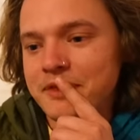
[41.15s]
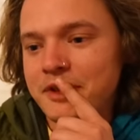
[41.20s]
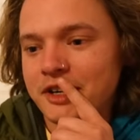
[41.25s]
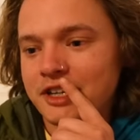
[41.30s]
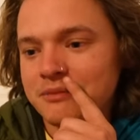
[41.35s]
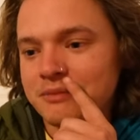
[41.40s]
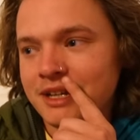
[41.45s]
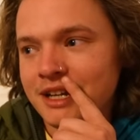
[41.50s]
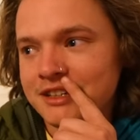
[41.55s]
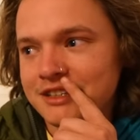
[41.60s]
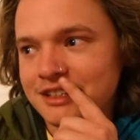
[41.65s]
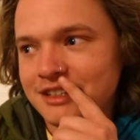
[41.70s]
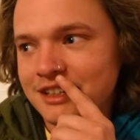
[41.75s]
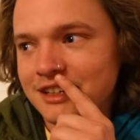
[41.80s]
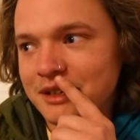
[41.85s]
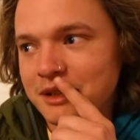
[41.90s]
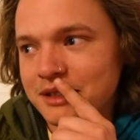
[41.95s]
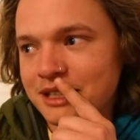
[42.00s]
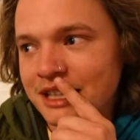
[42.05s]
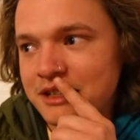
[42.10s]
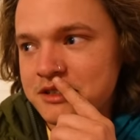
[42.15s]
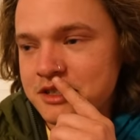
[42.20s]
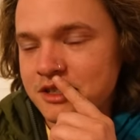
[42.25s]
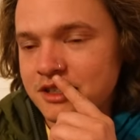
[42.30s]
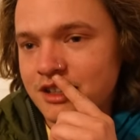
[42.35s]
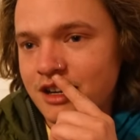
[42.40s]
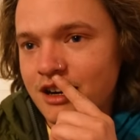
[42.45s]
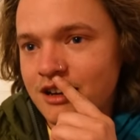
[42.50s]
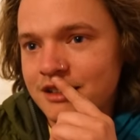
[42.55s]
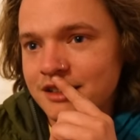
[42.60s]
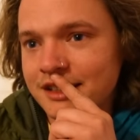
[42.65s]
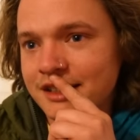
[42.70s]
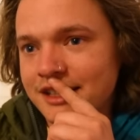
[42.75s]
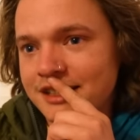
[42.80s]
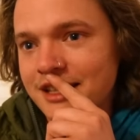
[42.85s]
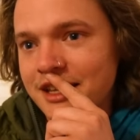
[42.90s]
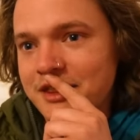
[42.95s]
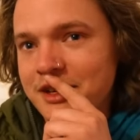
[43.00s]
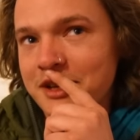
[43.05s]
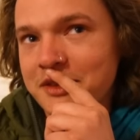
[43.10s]
30 minutes ago, and I was just calling
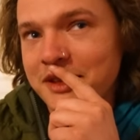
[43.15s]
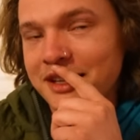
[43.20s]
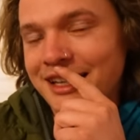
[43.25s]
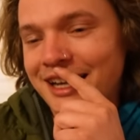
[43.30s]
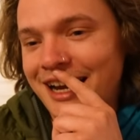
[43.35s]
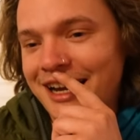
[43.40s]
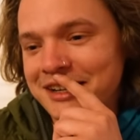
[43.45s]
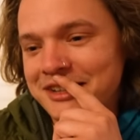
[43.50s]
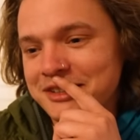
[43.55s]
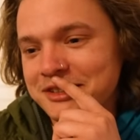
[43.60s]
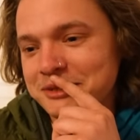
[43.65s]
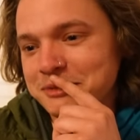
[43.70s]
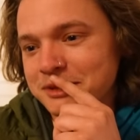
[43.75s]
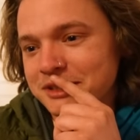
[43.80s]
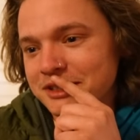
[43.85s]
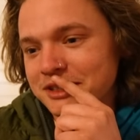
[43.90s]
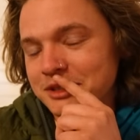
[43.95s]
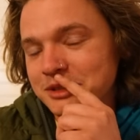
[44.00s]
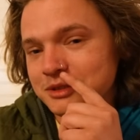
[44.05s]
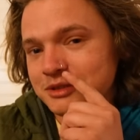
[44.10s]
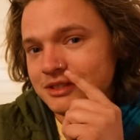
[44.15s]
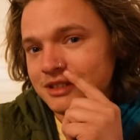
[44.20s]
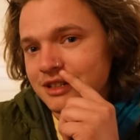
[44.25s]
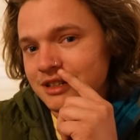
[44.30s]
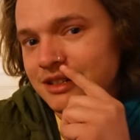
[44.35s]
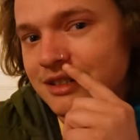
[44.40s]
because I thought the cashier was cute.